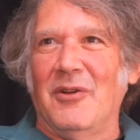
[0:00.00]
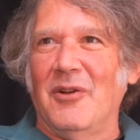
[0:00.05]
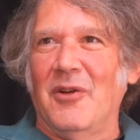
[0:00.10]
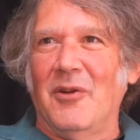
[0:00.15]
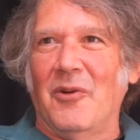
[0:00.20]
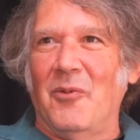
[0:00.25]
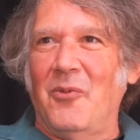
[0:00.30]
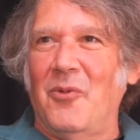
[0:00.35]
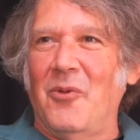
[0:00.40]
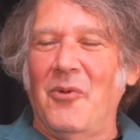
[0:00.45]
or,
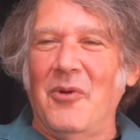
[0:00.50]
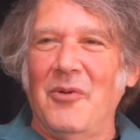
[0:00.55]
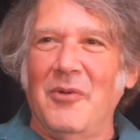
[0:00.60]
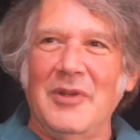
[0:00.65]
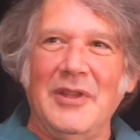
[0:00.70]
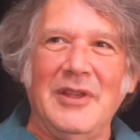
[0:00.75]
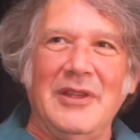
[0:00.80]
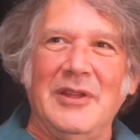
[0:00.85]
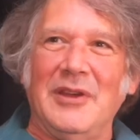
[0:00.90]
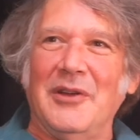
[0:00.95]

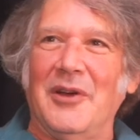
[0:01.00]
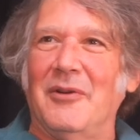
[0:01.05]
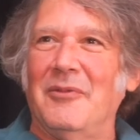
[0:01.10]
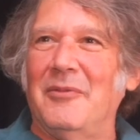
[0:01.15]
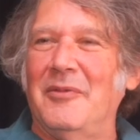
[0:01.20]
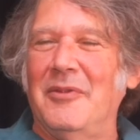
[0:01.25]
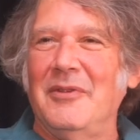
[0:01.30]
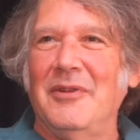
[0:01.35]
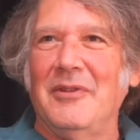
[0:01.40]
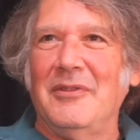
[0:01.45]
or you
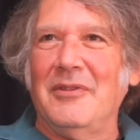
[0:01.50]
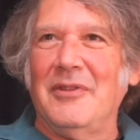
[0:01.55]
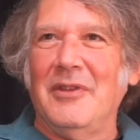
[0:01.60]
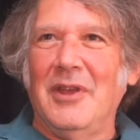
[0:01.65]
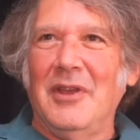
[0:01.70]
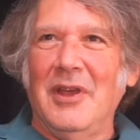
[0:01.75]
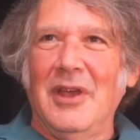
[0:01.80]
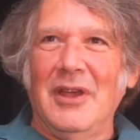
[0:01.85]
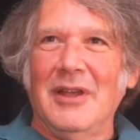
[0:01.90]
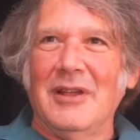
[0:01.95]
know,
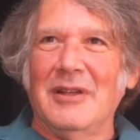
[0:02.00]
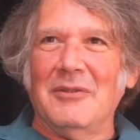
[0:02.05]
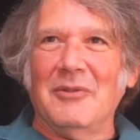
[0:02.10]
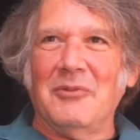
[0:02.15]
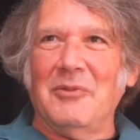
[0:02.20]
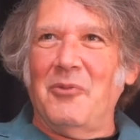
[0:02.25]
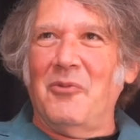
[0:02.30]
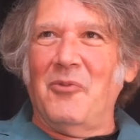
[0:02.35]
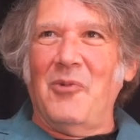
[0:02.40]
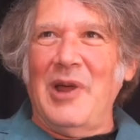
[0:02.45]

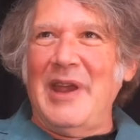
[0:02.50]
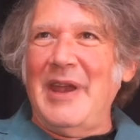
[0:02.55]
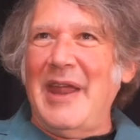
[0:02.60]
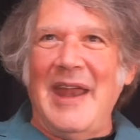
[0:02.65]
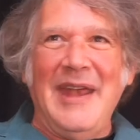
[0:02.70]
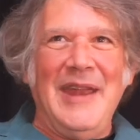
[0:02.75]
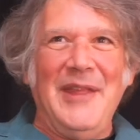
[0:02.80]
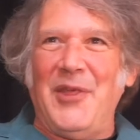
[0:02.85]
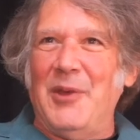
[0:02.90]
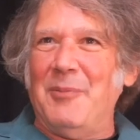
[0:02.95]
when
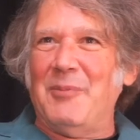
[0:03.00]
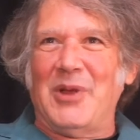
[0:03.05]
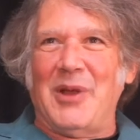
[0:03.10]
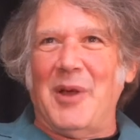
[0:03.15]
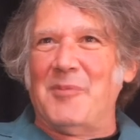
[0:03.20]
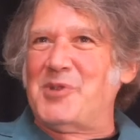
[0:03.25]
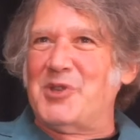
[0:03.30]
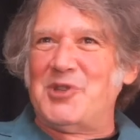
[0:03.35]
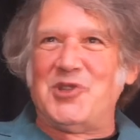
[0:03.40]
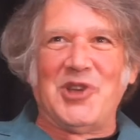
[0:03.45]
anything
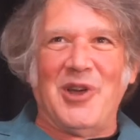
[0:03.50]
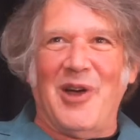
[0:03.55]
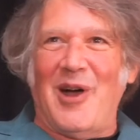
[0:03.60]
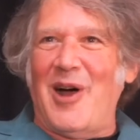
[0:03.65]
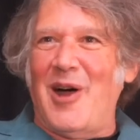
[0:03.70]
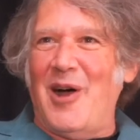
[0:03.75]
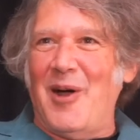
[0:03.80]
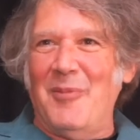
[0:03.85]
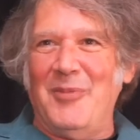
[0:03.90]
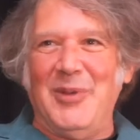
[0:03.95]
becomes a
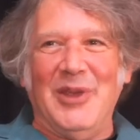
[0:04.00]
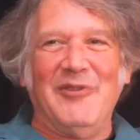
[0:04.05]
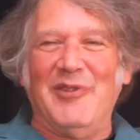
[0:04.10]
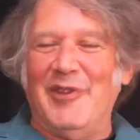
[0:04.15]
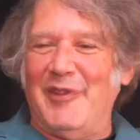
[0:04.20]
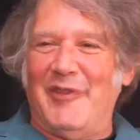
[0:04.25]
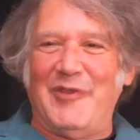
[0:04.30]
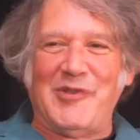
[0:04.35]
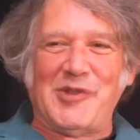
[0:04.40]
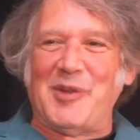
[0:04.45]
job,
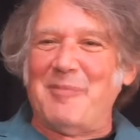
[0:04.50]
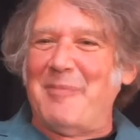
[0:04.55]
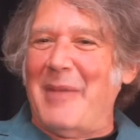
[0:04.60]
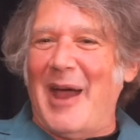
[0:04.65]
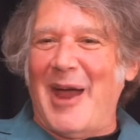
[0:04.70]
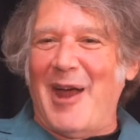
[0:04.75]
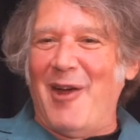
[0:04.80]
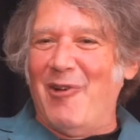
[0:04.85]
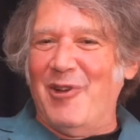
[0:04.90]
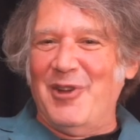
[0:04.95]
even if it's a
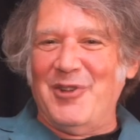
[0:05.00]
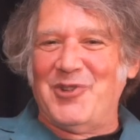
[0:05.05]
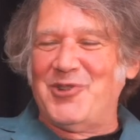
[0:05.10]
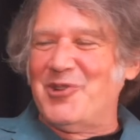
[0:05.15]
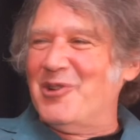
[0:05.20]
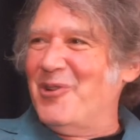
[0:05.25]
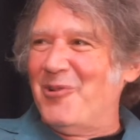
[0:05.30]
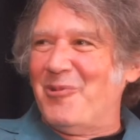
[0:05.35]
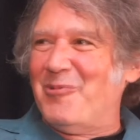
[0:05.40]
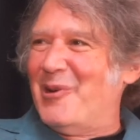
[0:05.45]

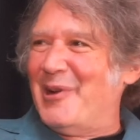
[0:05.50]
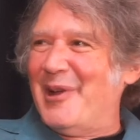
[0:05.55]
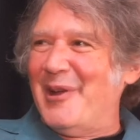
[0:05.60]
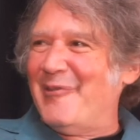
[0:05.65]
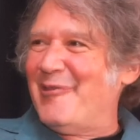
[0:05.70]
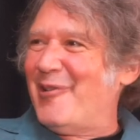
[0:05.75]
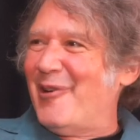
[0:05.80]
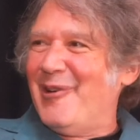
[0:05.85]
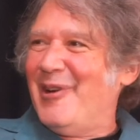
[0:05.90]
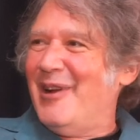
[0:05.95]
marriage or
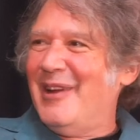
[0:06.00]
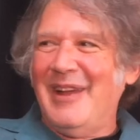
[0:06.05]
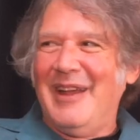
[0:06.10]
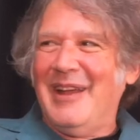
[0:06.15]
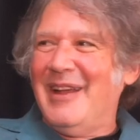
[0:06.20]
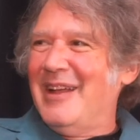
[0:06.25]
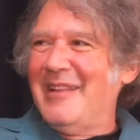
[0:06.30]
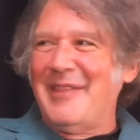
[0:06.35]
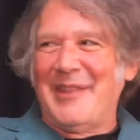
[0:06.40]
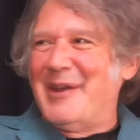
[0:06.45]
whatever,
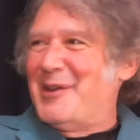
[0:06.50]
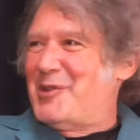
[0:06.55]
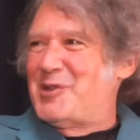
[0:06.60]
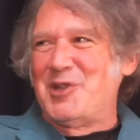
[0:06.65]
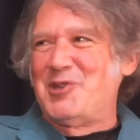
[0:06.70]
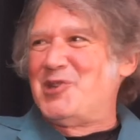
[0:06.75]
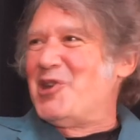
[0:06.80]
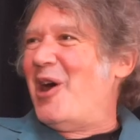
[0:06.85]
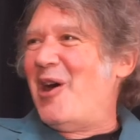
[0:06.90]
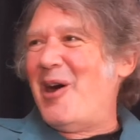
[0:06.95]
then it's
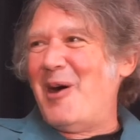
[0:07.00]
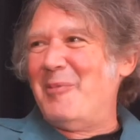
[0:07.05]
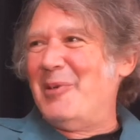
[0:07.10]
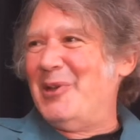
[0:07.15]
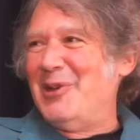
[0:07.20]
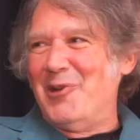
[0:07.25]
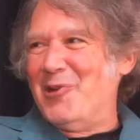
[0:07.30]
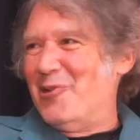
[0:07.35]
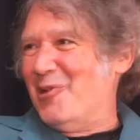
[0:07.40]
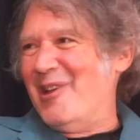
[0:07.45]
a job,
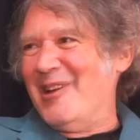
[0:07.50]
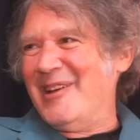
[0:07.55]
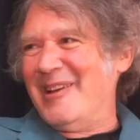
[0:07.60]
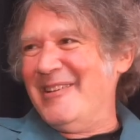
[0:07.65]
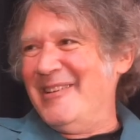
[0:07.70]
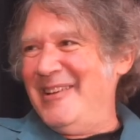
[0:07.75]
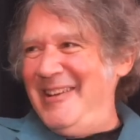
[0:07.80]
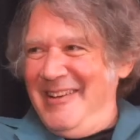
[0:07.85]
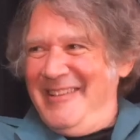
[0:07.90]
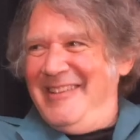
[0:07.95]
and you don't like
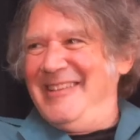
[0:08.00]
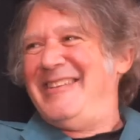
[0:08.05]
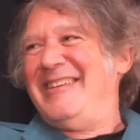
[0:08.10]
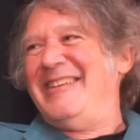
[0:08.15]
it.